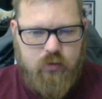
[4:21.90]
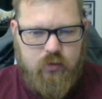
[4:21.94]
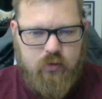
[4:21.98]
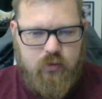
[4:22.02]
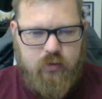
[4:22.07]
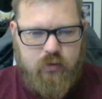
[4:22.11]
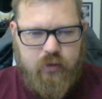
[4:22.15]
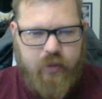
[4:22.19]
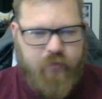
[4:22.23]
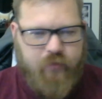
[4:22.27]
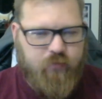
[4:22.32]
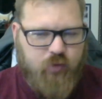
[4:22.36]

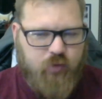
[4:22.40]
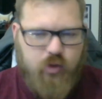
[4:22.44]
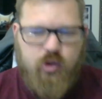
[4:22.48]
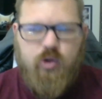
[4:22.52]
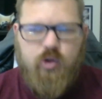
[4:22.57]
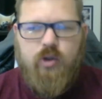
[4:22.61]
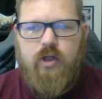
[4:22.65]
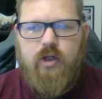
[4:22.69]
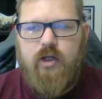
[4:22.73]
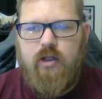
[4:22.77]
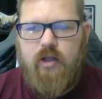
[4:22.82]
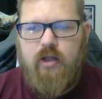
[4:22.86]
they've
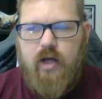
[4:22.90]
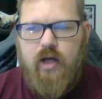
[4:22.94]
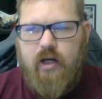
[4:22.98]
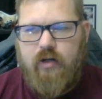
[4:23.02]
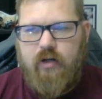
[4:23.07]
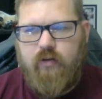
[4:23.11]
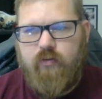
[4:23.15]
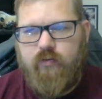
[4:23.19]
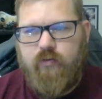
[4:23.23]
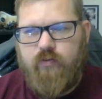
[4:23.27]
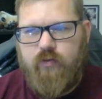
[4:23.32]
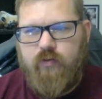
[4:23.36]
recruited a lot
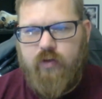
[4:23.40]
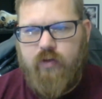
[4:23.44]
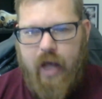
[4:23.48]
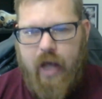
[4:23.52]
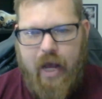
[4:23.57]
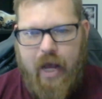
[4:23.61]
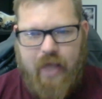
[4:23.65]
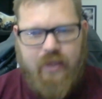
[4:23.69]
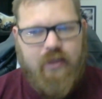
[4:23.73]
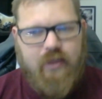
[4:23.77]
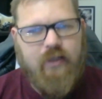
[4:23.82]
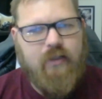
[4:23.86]
of
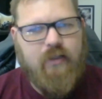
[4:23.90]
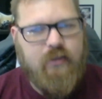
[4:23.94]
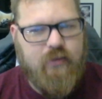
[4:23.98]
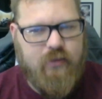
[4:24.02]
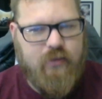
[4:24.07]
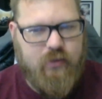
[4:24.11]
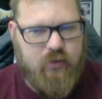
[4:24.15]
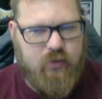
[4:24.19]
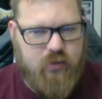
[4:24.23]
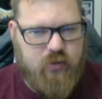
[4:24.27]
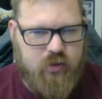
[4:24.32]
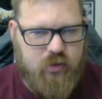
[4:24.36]
athletes
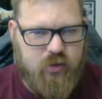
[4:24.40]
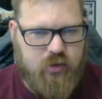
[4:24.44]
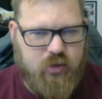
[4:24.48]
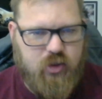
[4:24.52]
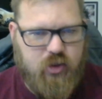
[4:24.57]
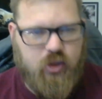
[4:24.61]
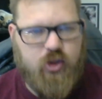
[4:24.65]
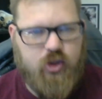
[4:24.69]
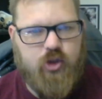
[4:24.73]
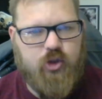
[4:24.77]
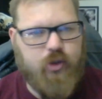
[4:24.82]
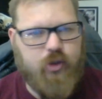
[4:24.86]
to
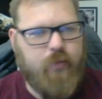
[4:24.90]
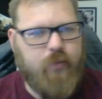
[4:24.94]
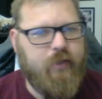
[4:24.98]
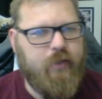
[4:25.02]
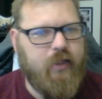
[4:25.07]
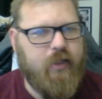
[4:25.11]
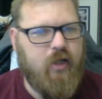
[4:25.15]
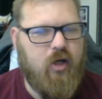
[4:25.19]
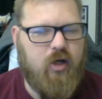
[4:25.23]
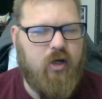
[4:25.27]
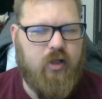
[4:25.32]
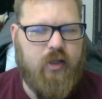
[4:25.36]
start
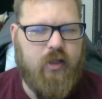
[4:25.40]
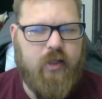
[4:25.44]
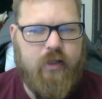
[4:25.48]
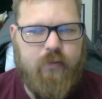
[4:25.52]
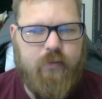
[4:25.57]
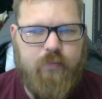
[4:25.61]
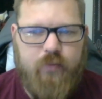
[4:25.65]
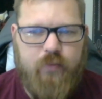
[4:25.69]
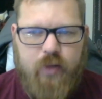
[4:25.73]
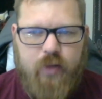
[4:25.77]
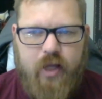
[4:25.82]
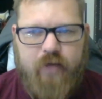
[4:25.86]
streaming on their
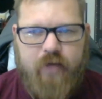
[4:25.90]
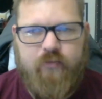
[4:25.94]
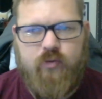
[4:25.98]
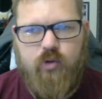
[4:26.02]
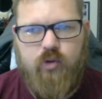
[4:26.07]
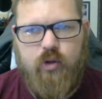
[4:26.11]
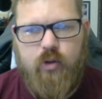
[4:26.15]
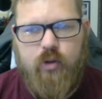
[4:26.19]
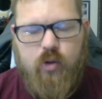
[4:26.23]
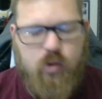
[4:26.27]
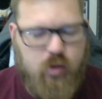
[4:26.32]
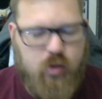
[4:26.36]

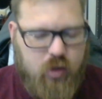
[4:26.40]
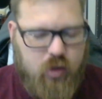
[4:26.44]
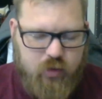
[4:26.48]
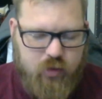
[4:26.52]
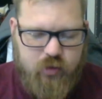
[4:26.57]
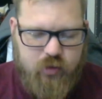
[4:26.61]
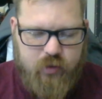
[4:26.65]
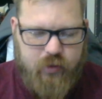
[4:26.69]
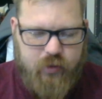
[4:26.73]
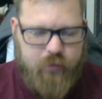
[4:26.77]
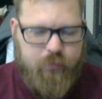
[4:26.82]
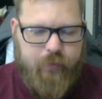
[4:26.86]
platform or
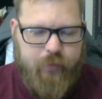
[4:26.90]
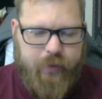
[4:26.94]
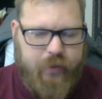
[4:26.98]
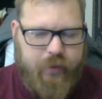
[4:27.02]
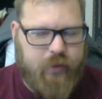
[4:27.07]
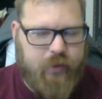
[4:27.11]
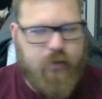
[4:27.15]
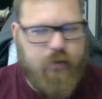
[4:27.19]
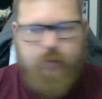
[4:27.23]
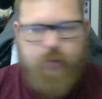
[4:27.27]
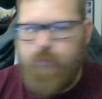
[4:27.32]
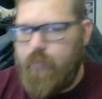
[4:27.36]
under their
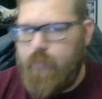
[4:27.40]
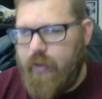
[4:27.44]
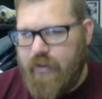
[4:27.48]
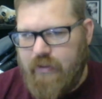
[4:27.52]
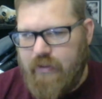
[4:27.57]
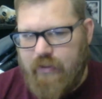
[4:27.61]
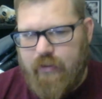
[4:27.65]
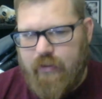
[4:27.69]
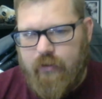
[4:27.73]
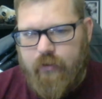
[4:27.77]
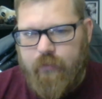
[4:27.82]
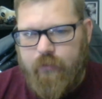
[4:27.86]
banner,
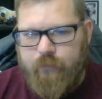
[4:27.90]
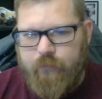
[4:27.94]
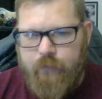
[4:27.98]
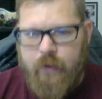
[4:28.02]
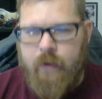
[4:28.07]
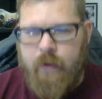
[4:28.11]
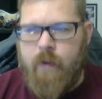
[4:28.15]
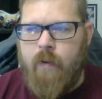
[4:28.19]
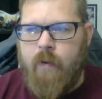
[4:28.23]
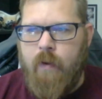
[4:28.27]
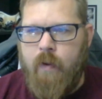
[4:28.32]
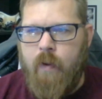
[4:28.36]
basically.
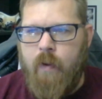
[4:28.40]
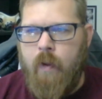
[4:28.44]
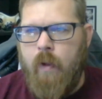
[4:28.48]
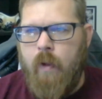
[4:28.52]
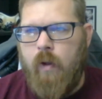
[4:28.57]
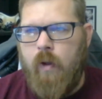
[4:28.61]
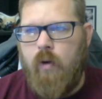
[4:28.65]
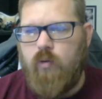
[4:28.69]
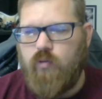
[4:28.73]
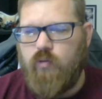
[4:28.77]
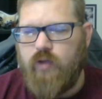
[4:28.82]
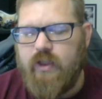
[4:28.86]

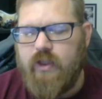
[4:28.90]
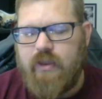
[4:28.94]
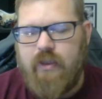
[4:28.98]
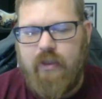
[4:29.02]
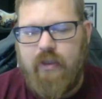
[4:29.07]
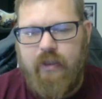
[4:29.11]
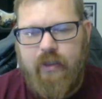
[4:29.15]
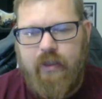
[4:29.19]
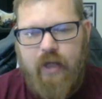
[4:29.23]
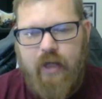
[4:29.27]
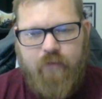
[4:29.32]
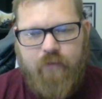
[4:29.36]

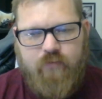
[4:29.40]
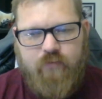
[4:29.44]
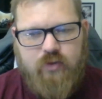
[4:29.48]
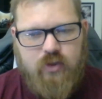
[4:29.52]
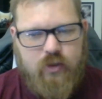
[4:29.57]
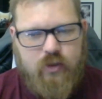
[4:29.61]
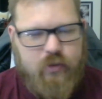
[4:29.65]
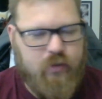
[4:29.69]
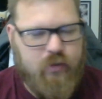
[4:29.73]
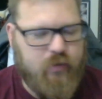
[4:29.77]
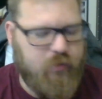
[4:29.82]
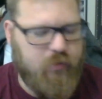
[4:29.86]
Recently, I've
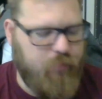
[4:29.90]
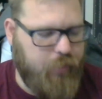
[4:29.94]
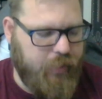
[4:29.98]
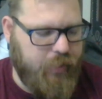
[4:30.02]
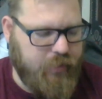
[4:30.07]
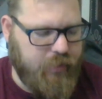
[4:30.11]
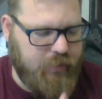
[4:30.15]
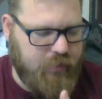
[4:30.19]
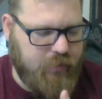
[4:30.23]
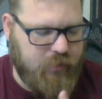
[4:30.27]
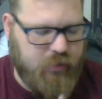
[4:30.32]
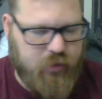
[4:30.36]
started to pay
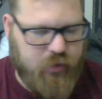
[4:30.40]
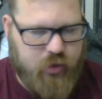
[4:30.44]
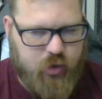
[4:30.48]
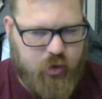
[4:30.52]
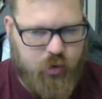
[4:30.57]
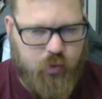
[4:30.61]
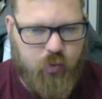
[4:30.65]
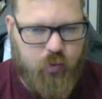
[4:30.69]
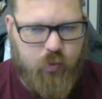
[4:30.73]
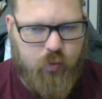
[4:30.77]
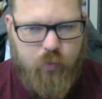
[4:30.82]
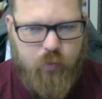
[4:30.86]
attention
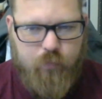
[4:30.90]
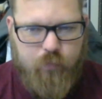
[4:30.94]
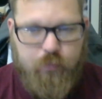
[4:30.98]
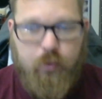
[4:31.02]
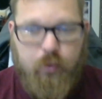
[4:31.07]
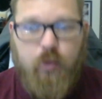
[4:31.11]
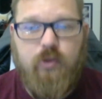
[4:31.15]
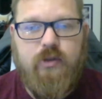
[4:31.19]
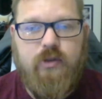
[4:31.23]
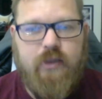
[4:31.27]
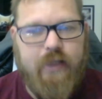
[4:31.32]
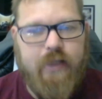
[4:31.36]
to
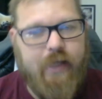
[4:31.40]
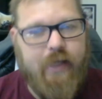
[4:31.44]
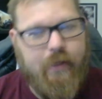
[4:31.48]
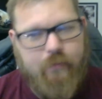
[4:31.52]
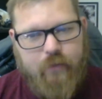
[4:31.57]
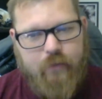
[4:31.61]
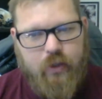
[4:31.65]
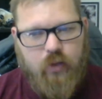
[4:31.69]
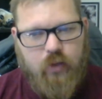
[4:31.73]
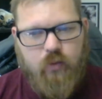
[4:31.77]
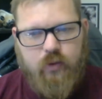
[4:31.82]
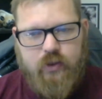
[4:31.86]
Boltz
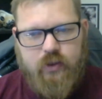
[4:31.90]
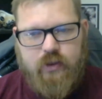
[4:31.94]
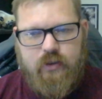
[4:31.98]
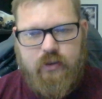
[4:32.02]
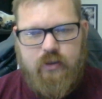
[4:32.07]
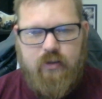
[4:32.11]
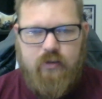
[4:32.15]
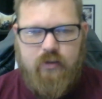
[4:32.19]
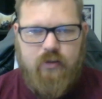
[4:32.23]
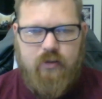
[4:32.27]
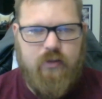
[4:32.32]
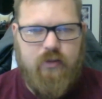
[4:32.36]
Gaming, which is
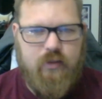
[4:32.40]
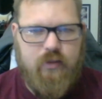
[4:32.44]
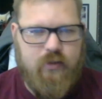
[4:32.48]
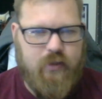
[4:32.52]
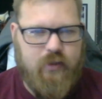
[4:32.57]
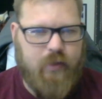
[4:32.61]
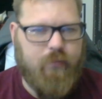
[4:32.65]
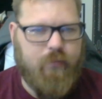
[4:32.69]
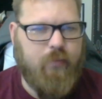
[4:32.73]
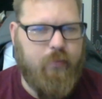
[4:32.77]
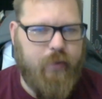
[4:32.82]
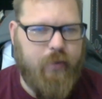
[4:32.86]
the, the
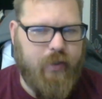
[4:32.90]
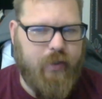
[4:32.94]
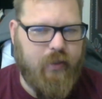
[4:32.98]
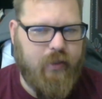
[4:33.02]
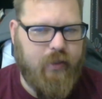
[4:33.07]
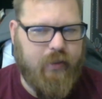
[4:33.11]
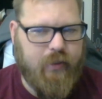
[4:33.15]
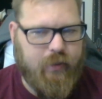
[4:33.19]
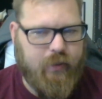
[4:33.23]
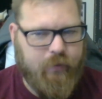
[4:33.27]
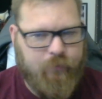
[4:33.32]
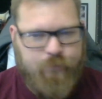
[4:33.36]
Tampa Bay
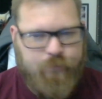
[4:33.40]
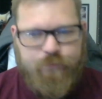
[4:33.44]
Lightning.